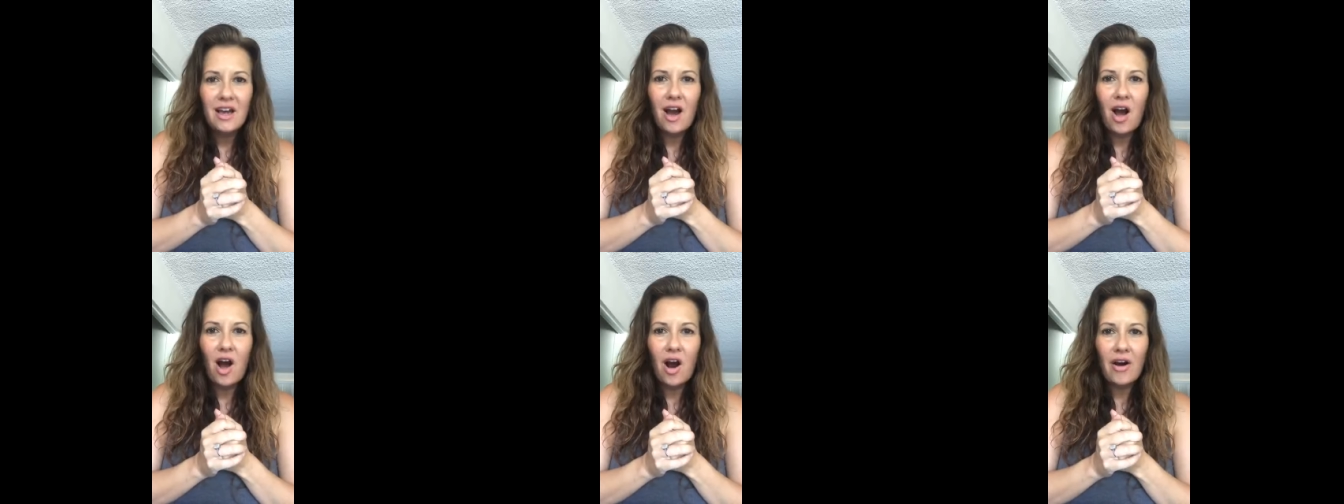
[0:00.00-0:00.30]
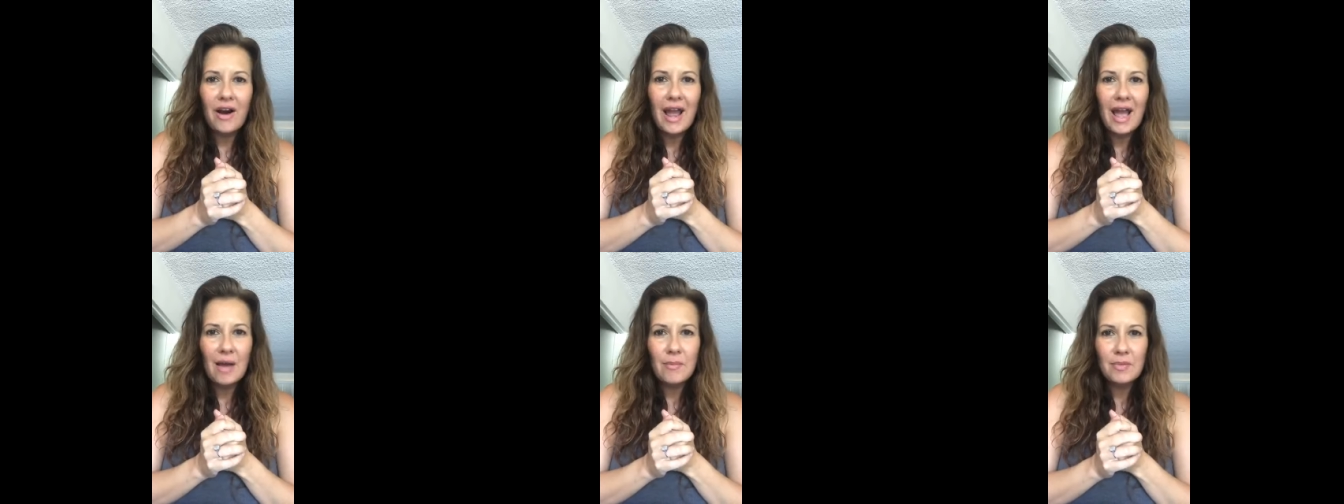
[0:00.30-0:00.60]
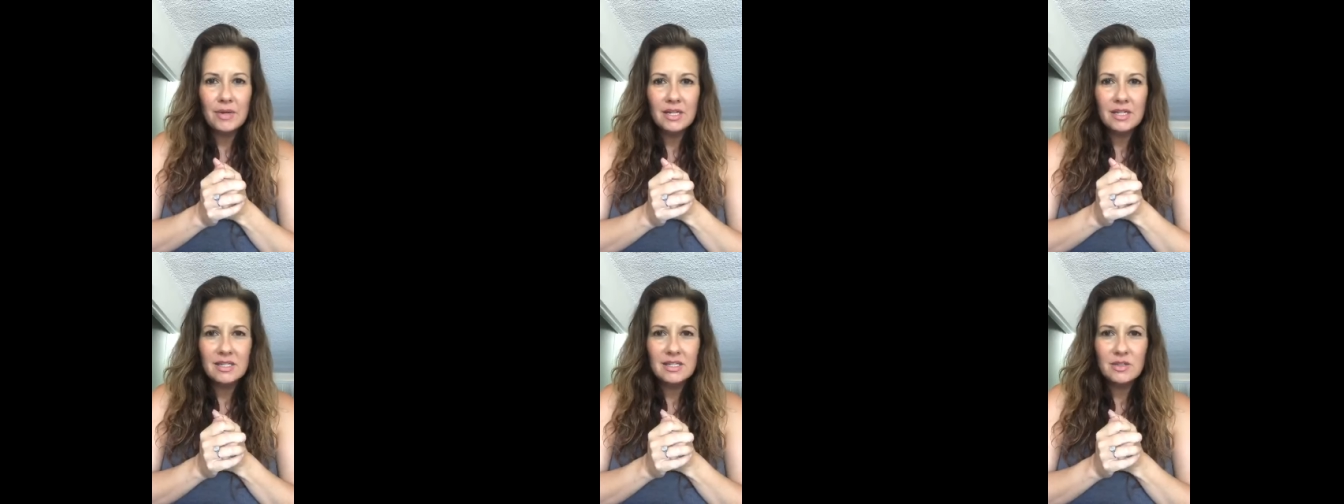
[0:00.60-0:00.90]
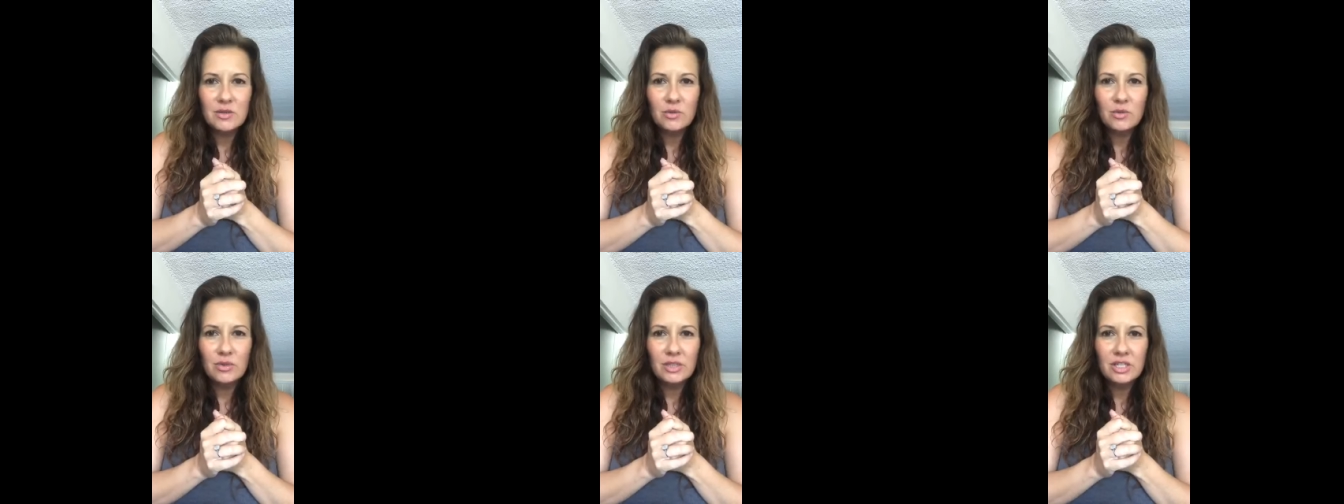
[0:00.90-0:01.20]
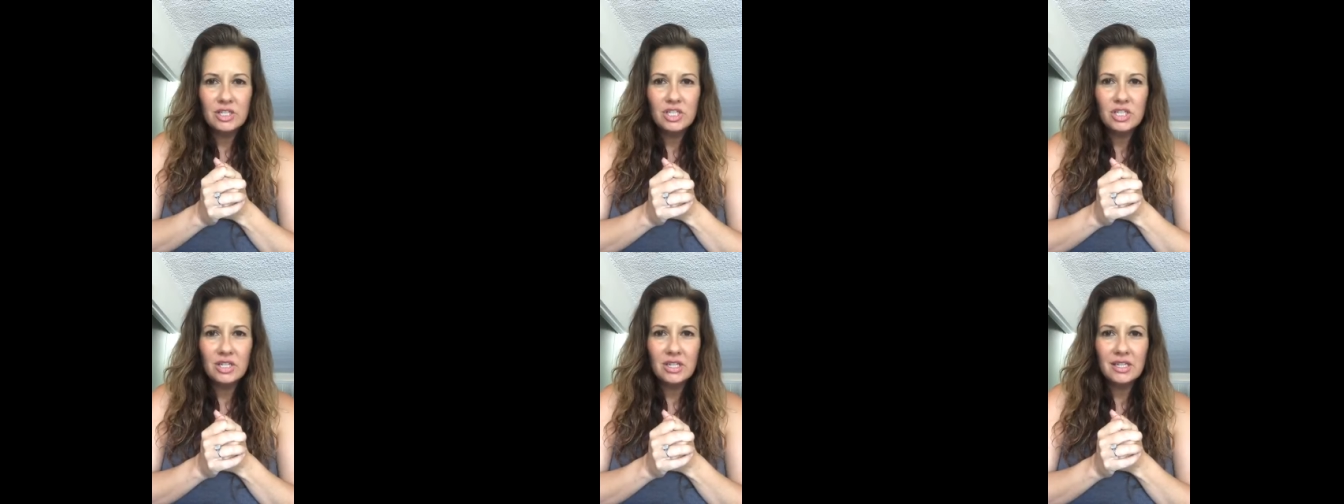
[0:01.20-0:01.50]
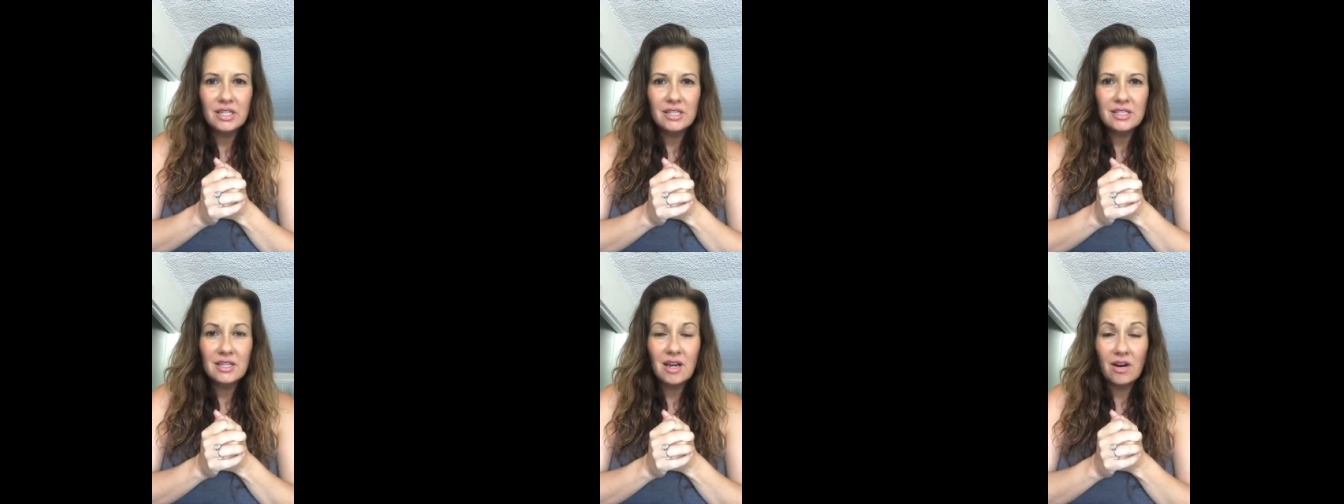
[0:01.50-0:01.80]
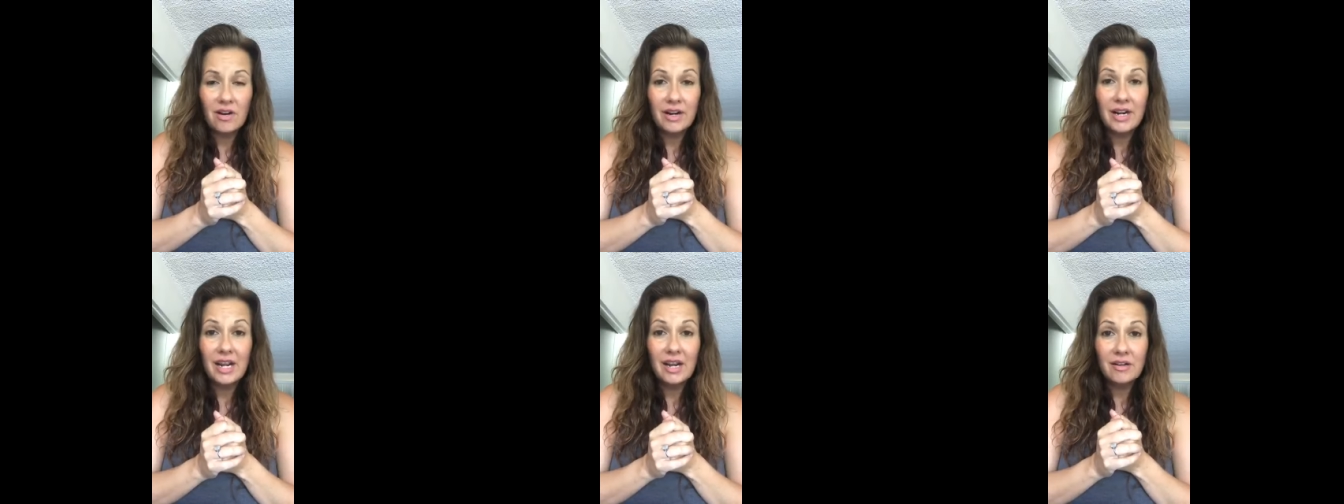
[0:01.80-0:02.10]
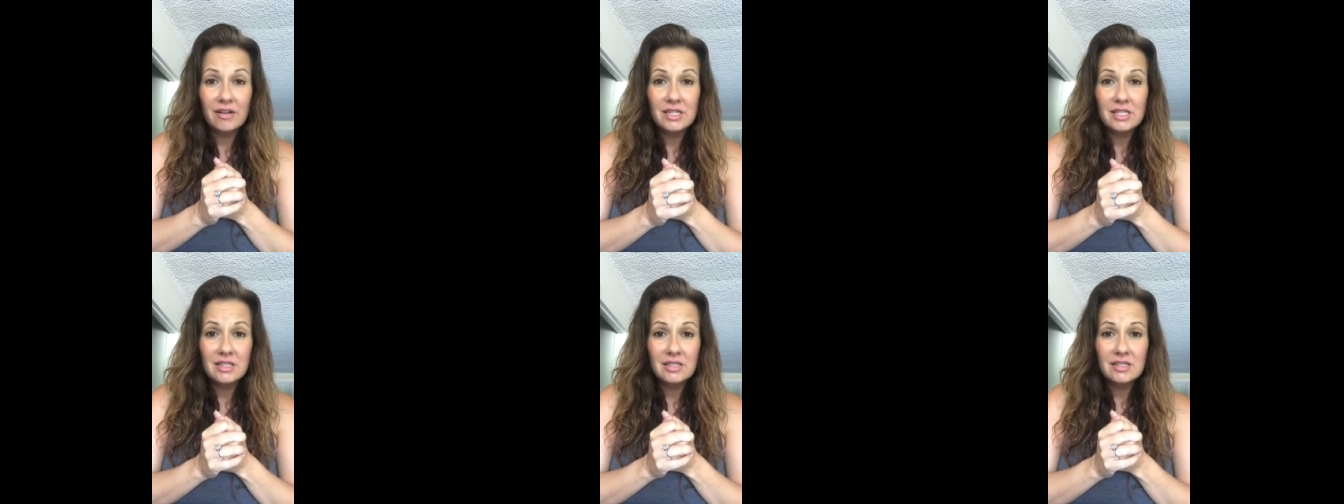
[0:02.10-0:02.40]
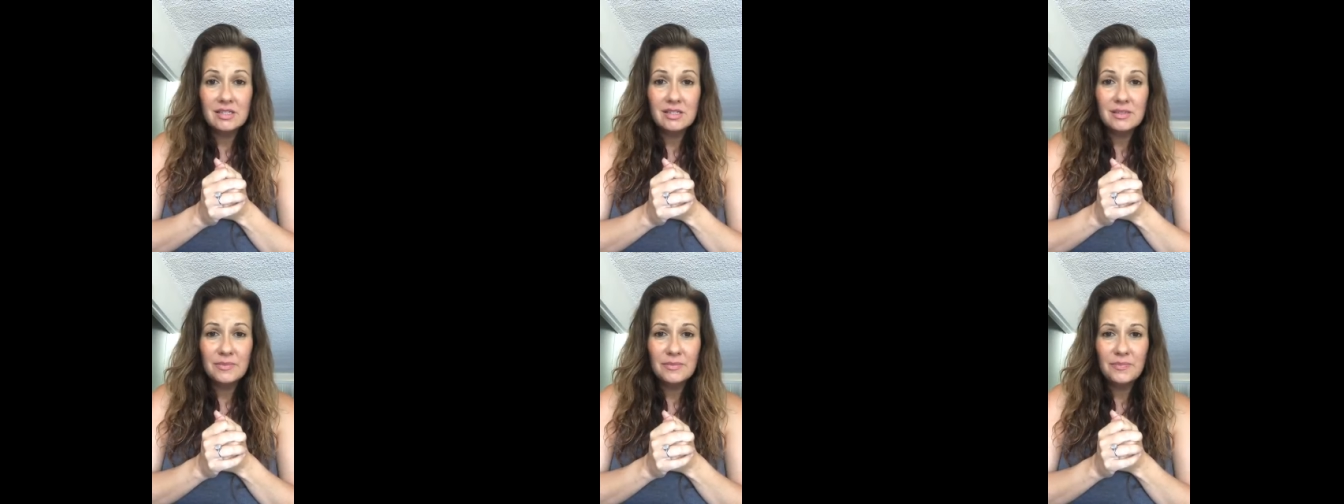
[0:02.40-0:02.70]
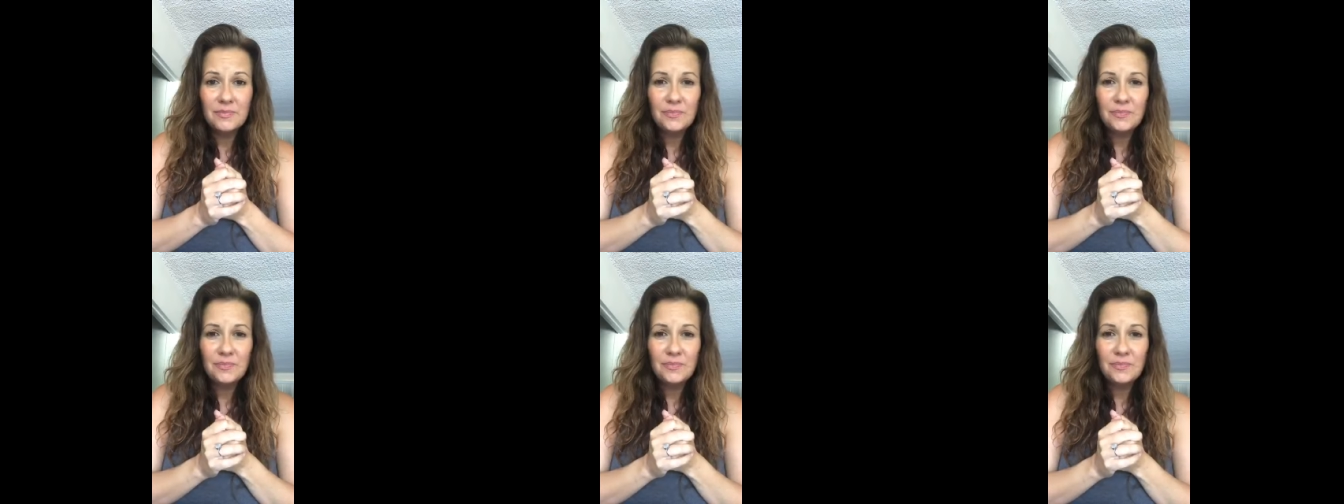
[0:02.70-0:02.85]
our happiness, which is our inheritance.